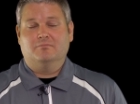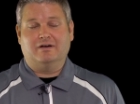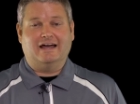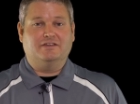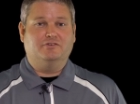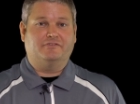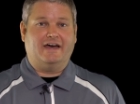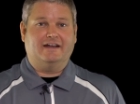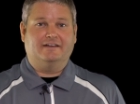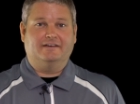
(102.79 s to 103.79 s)
But I use
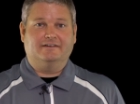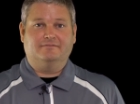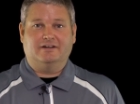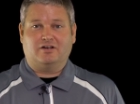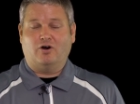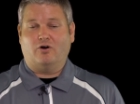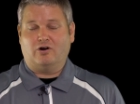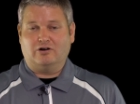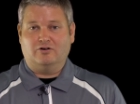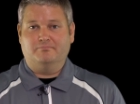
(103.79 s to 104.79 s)
that in a
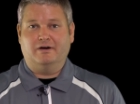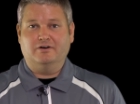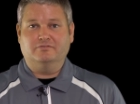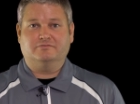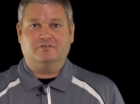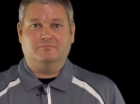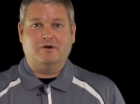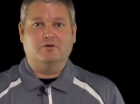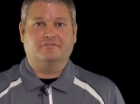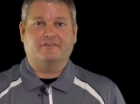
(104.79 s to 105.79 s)
car or boat or on a
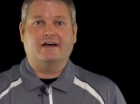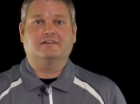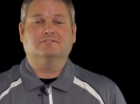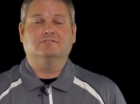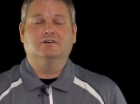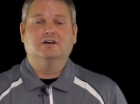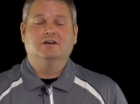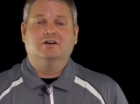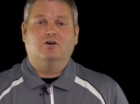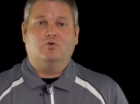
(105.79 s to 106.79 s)
motorcycle
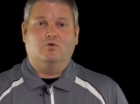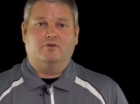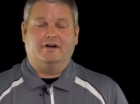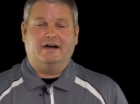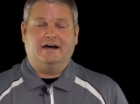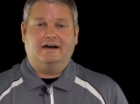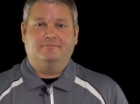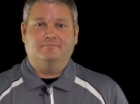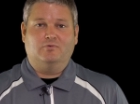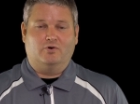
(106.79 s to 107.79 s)
or
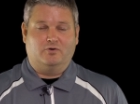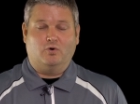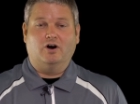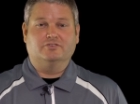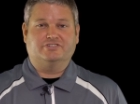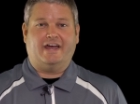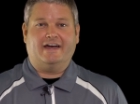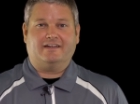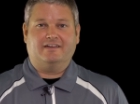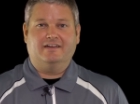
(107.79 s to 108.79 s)
in a wall
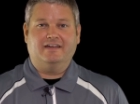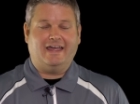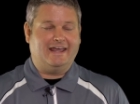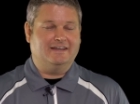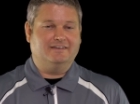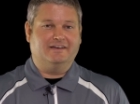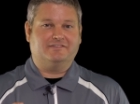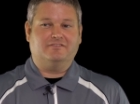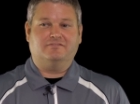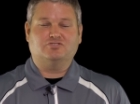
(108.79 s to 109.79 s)
jack. And it
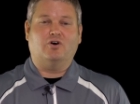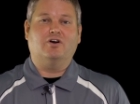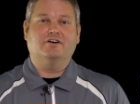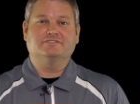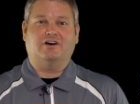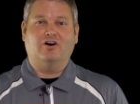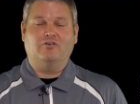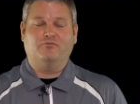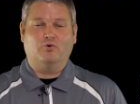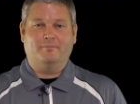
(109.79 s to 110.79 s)
doesn't charge
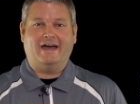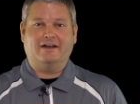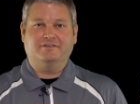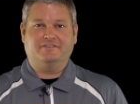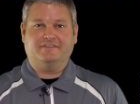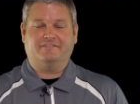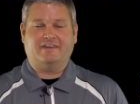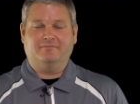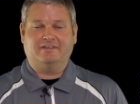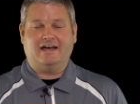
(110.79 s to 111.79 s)
all 4 batteries at the
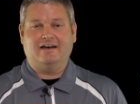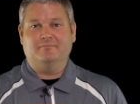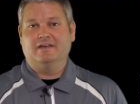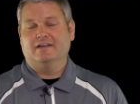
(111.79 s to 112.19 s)
same time.